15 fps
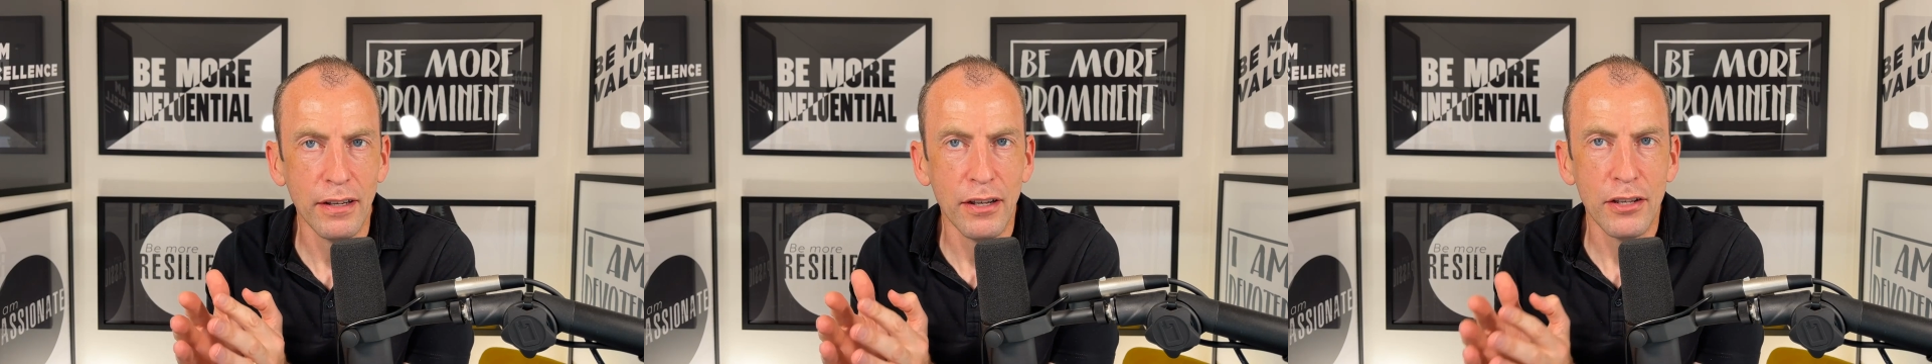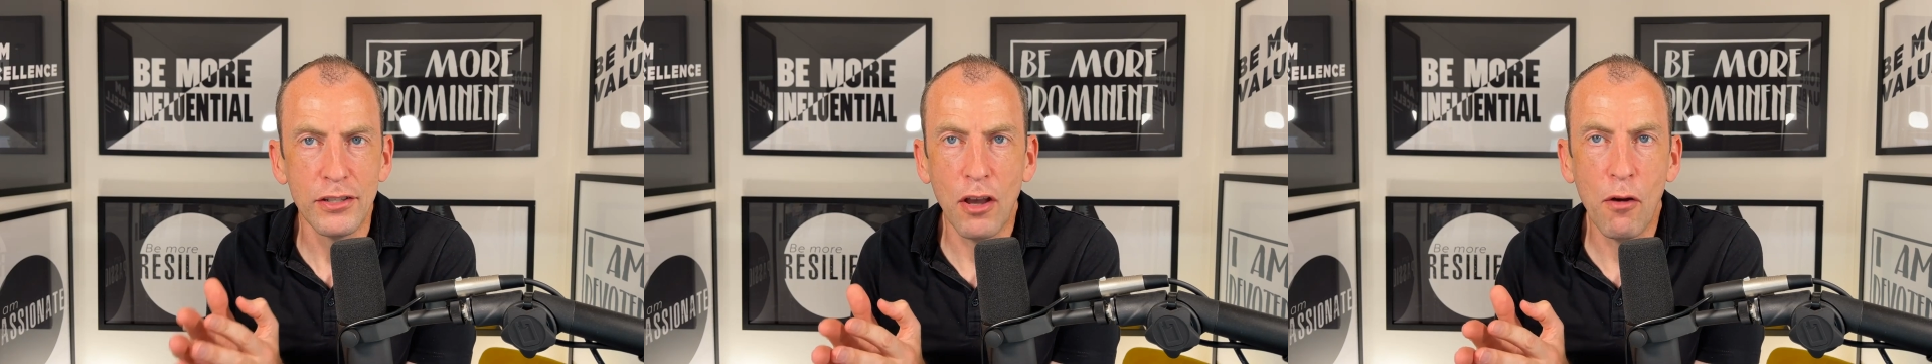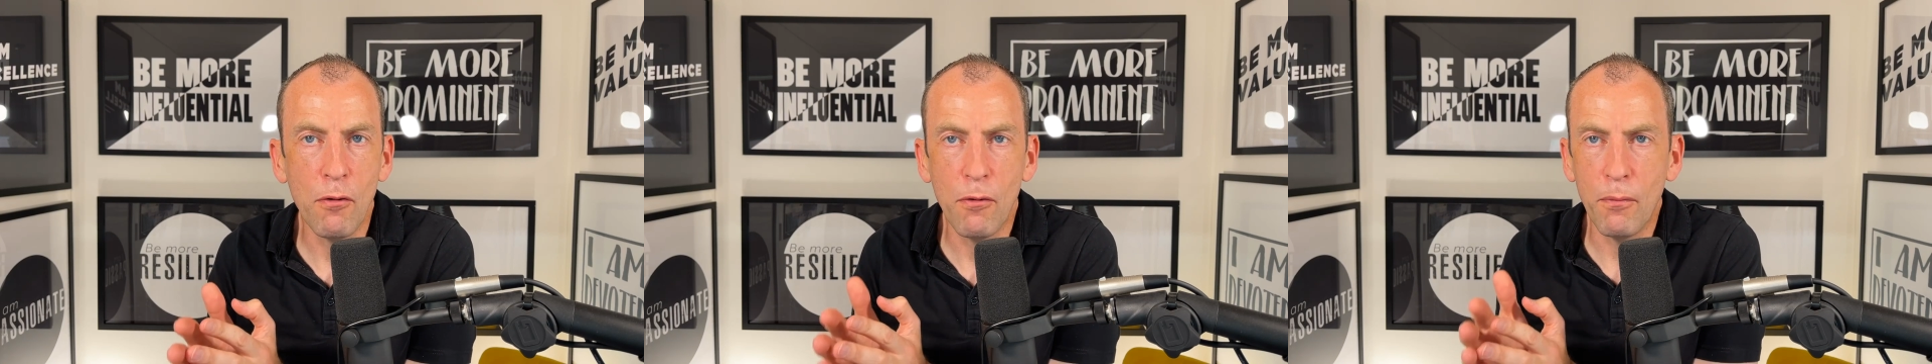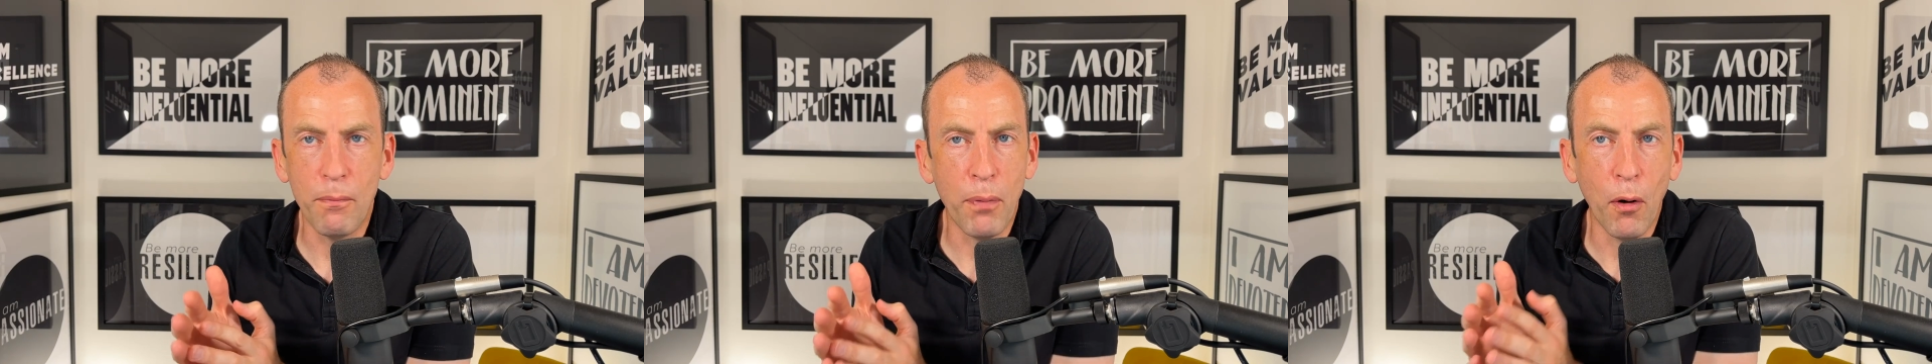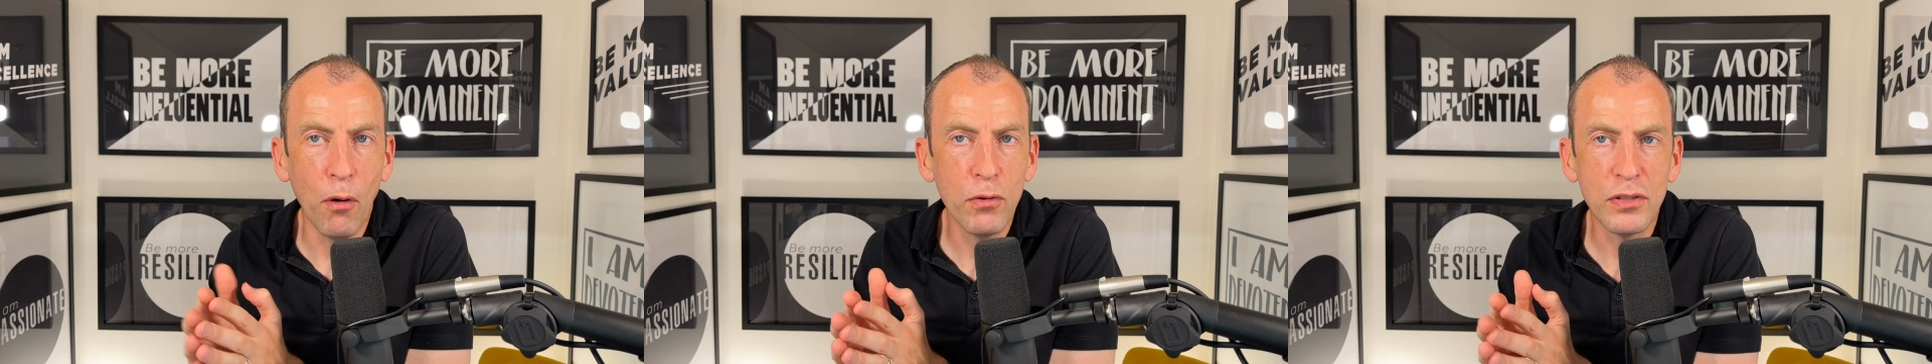So
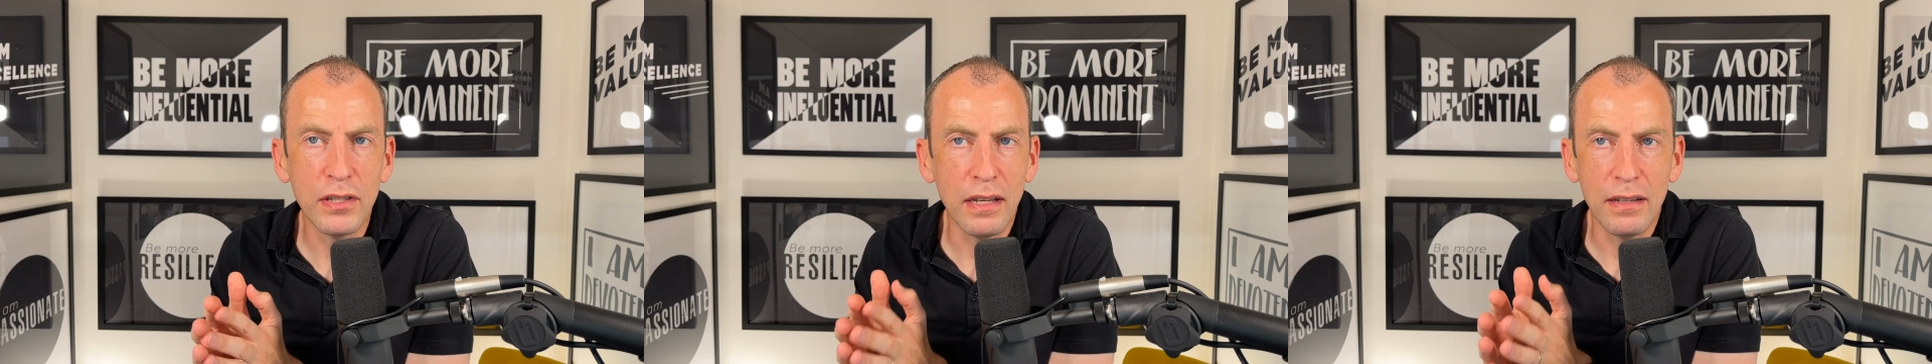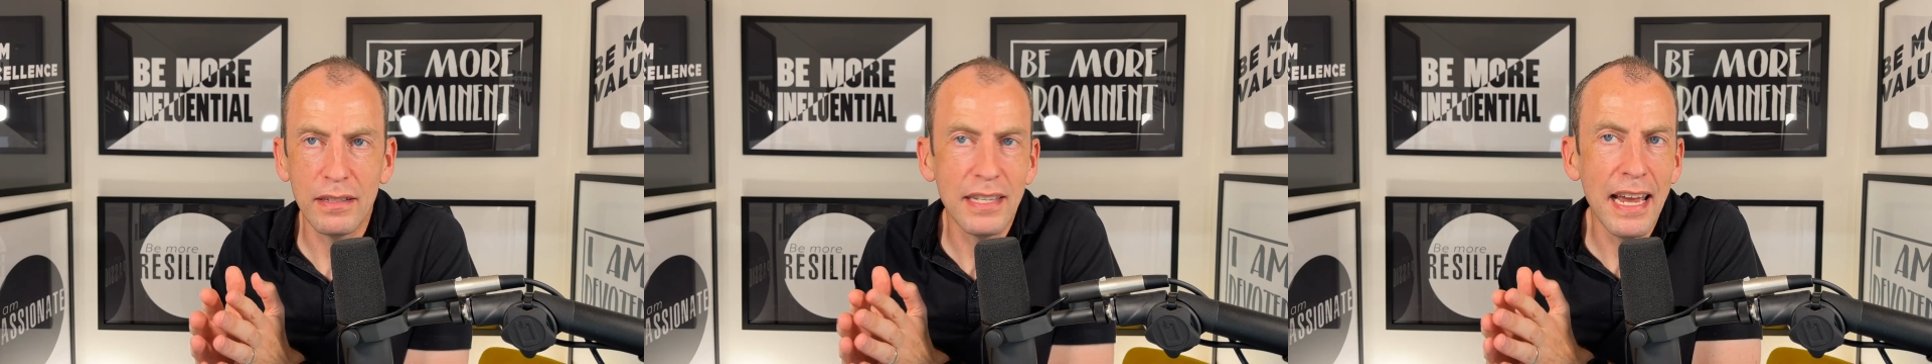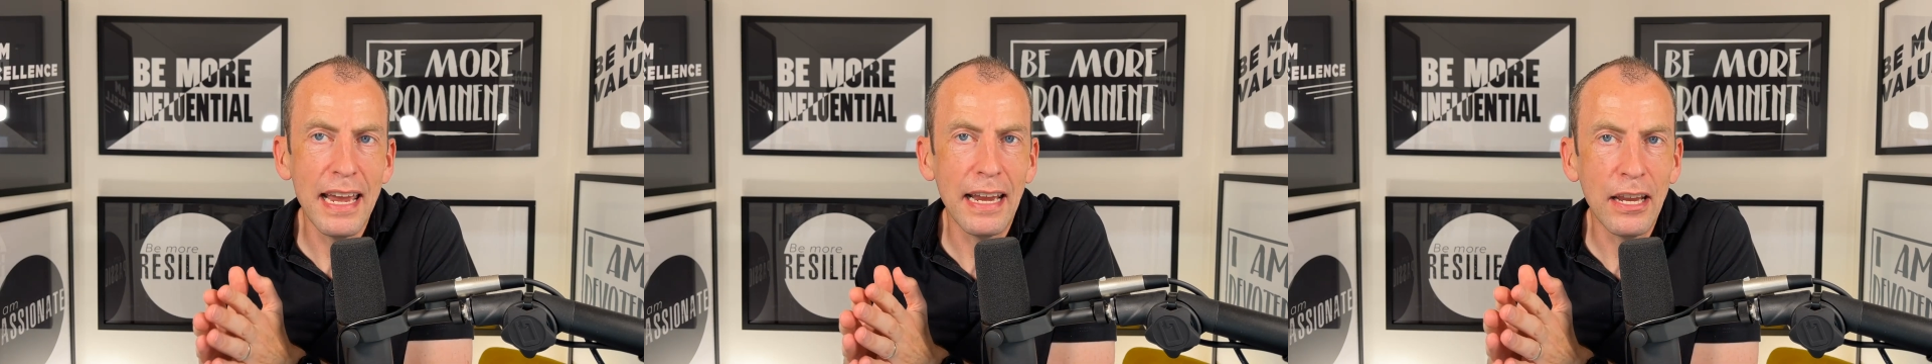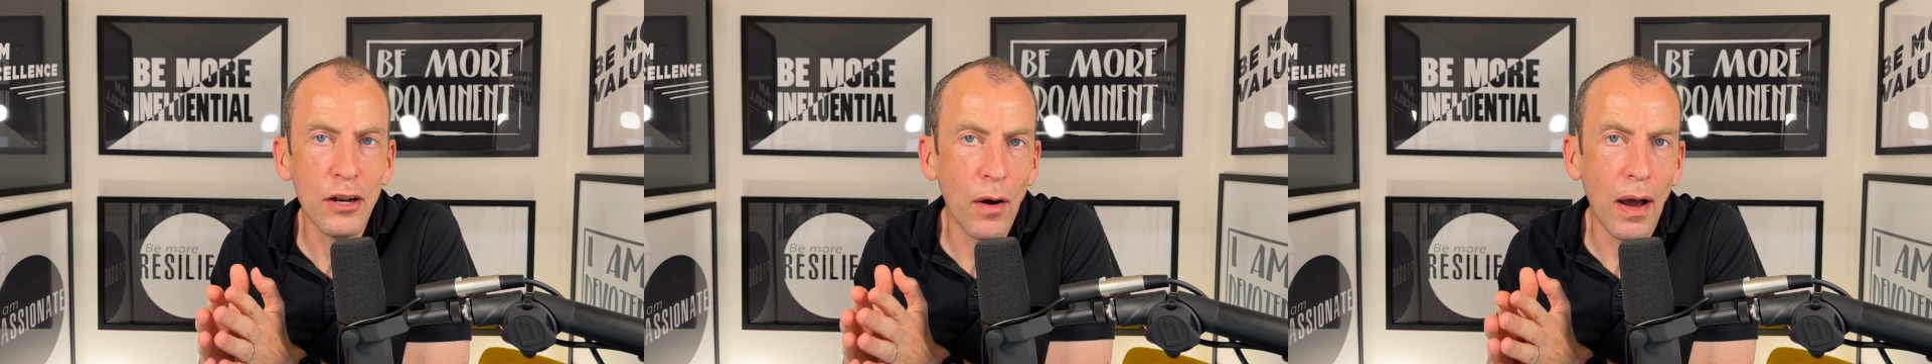Paul's saying, you know,